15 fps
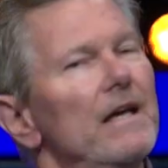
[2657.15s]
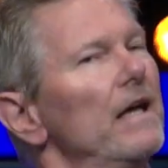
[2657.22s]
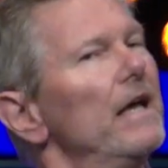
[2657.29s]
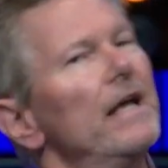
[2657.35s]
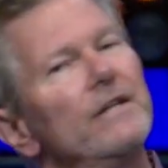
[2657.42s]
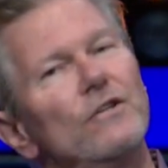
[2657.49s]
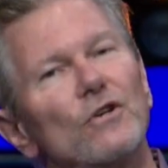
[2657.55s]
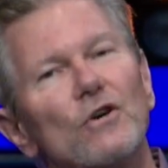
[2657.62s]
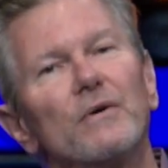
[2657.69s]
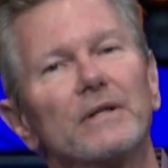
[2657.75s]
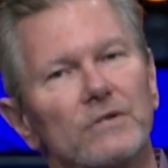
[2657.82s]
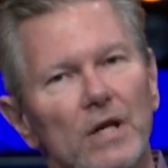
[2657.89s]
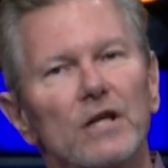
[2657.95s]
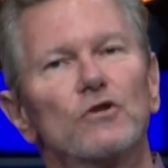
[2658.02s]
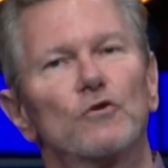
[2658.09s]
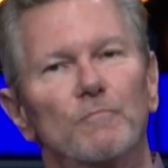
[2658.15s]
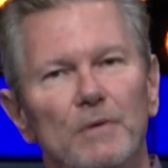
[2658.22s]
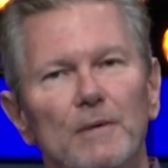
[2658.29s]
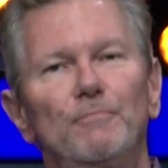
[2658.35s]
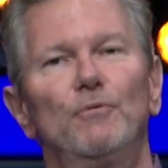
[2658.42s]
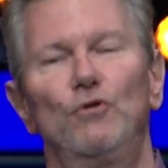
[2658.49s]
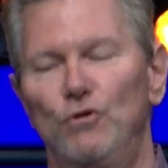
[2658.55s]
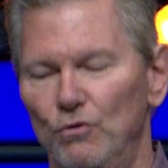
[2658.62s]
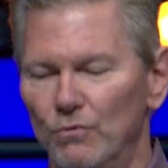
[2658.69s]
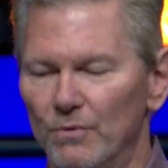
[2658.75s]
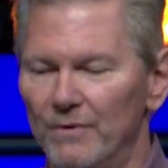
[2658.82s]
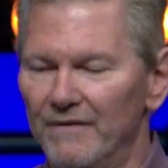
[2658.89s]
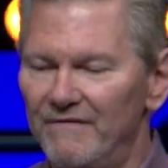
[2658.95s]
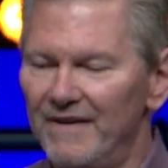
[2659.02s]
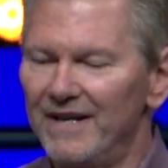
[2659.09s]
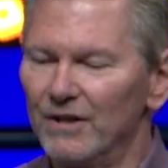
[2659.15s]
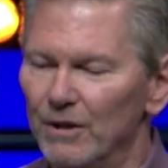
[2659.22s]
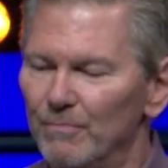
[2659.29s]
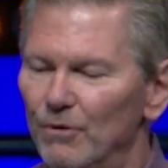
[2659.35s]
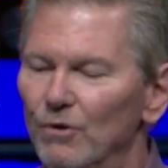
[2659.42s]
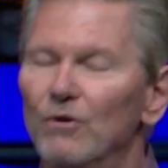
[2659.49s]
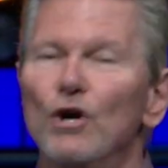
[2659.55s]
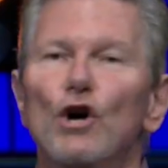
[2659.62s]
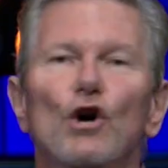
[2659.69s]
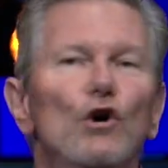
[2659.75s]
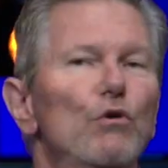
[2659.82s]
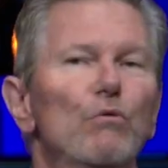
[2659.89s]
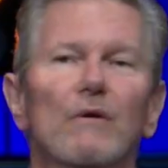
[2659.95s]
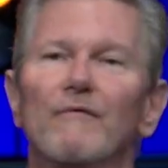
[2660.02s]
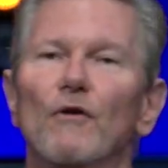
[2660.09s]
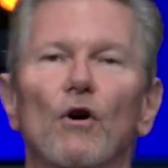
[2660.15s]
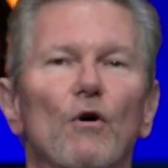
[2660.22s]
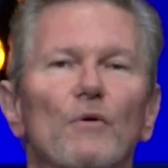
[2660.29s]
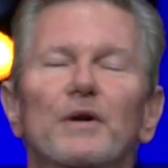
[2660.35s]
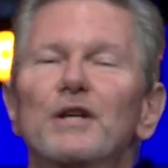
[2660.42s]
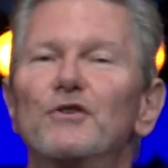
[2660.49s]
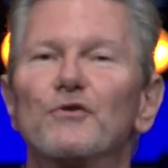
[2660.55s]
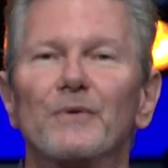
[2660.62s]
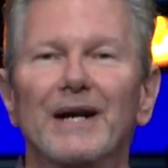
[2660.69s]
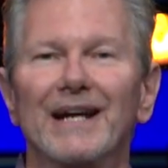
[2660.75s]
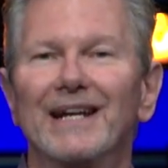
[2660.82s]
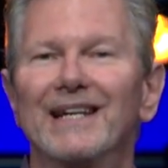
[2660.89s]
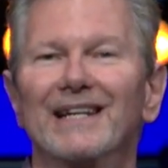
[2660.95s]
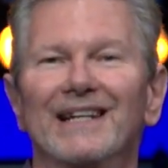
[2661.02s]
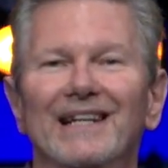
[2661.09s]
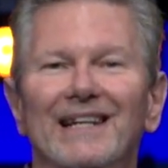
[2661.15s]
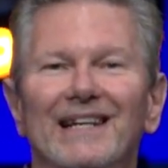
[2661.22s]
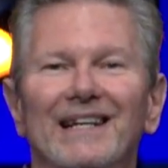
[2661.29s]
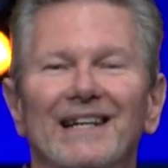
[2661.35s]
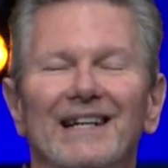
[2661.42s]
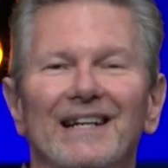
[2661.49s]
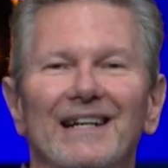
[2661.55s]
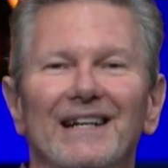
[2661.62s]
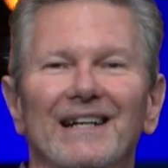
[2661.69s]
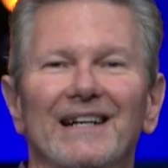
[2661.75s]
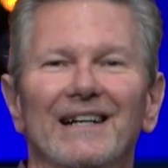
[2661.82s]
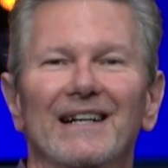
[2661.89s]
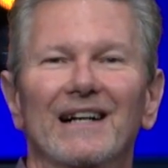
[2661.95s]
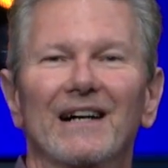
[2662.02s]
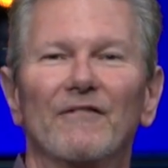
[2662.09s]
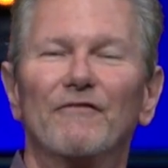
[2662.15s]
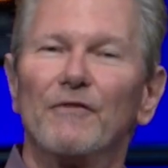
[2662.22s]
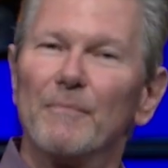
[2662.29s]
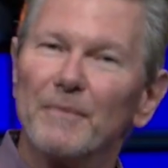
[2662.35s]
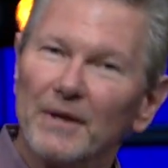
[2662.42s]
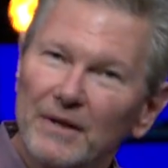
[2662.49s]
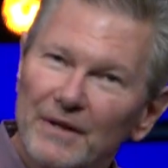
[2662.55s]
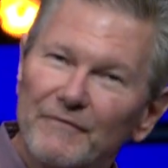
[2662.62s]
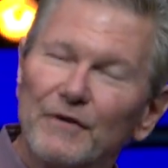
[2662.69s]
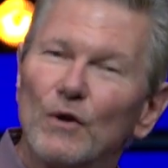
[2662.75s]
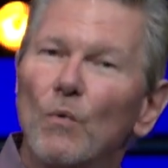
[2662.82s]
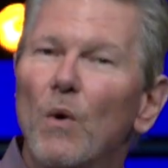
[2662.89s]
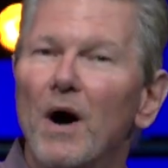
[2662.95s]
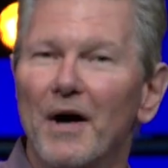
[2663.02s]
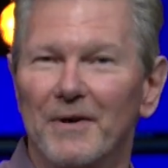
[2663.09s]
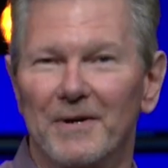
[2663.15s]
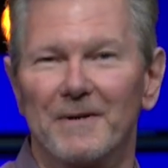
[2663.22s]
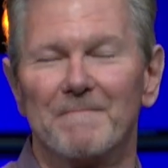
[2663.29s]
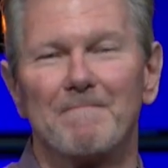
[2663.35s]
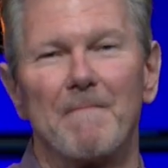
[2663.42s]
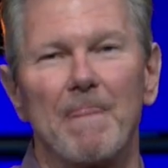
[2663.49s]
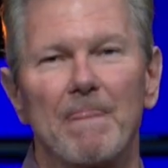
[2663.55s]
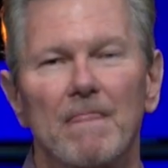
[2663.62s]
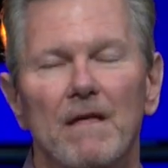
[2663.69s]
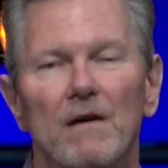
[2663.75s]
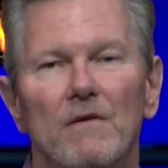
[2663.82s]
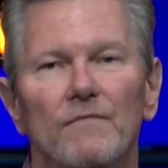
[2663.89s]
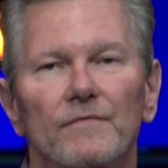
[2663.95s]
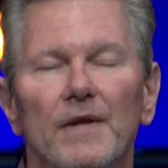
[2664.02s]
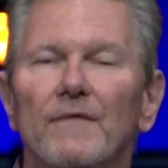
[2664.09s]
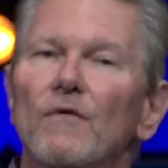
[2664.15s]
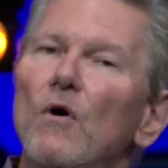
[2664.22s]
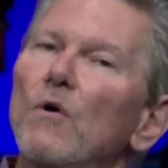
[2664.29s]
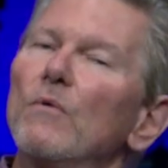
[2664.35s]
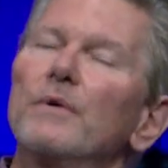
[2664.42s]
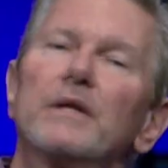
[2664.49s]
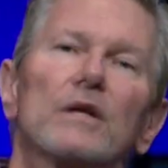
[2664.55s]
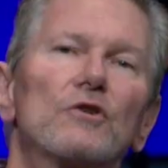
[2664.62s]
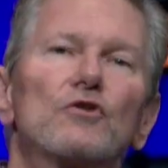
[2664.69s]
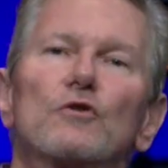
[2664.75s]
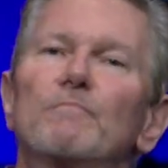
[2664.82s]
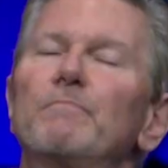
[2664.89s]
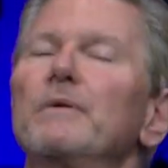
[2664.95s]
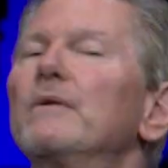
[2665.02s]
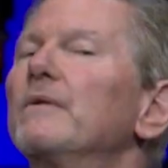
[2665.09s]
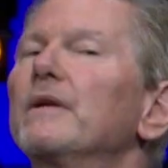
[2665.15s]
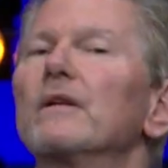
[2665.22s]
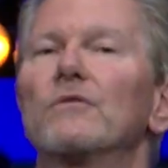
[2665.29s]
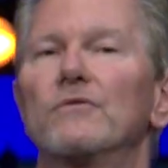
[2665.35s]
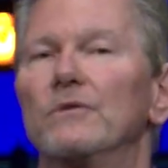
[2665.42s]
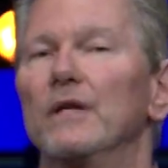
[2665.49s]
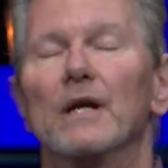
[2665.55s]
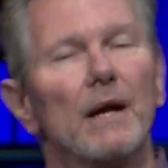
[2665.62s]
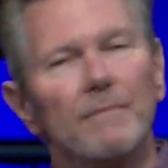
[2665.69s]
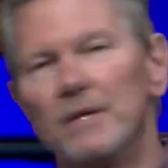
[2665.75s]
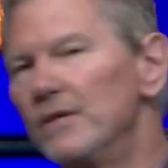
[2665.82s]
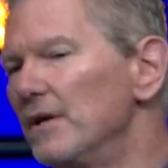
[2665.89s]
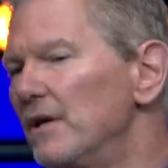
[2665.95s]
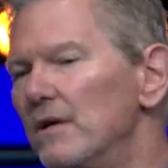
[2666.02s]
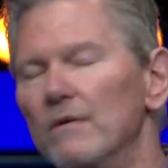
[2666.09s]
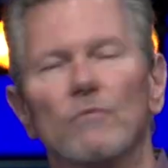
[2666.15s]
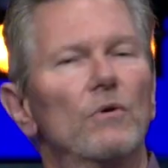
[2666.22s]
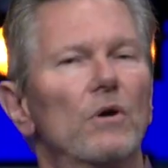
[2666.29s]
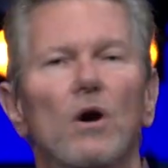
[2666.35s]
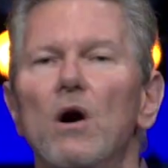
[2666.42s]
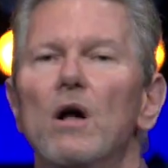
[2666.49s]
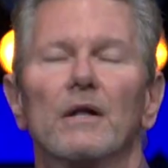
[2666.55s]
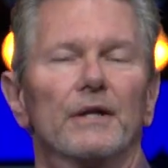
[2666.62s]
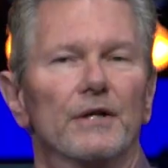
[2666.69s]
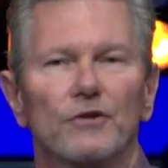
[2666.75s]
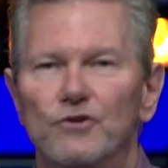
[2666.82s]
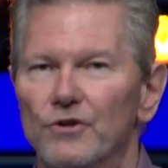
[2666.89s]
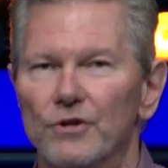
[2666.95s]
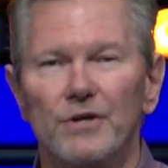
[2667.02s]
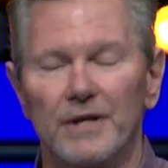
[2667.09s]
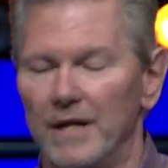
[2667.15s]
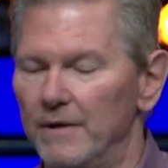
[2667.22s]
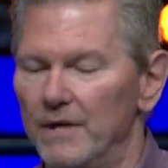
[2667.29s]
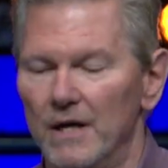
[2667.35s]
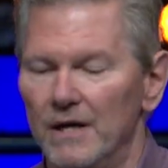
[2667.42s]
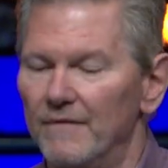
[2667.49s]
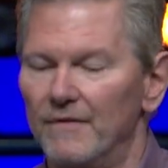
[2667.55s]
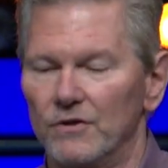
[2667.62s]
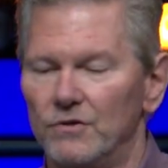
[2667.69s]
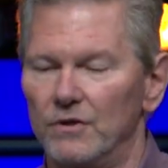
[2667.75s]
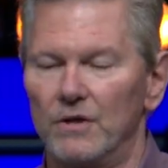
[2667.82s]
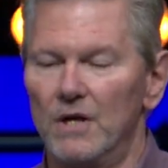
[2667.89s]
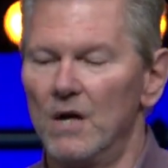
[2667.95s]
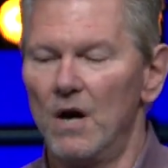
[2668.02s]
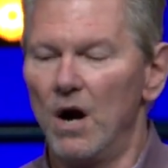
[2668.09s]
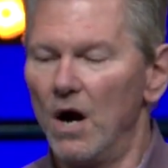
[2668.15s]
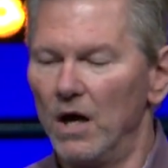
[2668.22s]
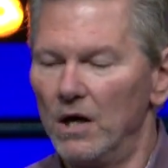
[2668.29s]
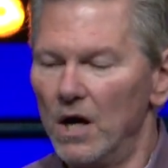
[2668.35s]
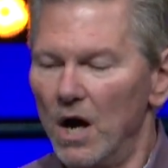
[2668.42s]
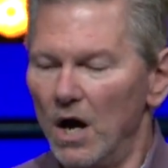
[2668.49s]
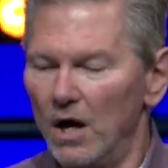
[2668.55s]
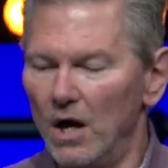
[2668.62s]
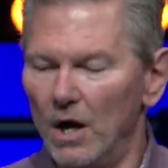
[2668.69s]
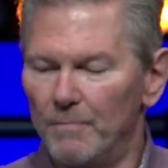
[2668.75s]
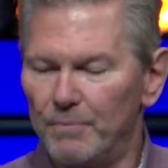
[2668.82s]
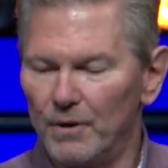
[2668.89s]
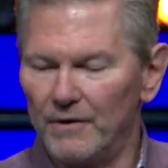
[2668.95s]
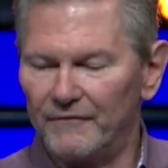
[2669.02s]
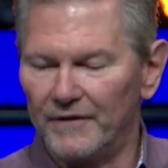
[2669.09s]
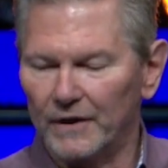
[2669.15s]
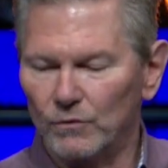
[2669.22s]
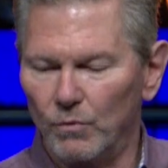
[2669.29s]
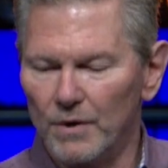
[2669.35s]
And you know, it takes people who are available, who have already drank from the living water. They've already experienced it. I mean, we're all in a journey. None of us are, are, are, are perfect.